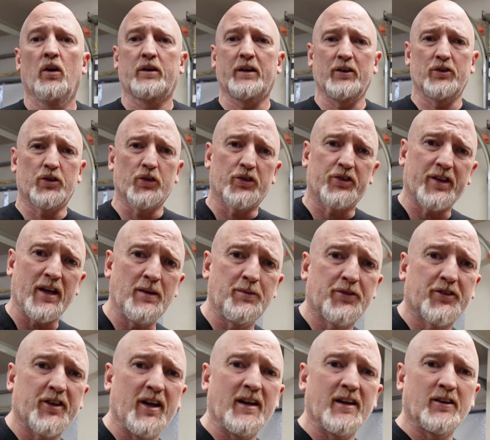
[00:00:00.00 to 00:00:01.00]
Okay, so same
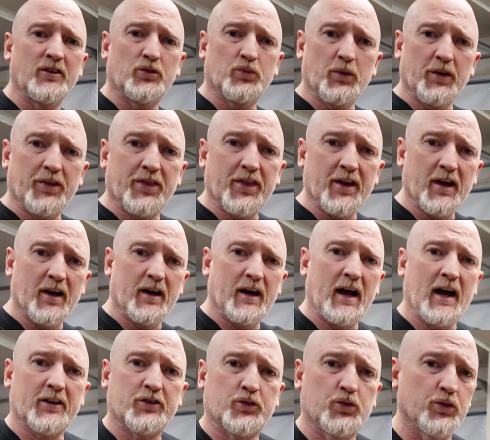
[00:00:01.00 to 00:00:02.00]
settings with the
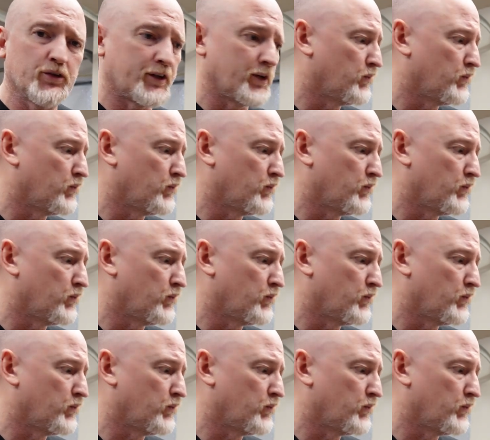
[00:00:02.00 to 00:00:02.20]
Xtool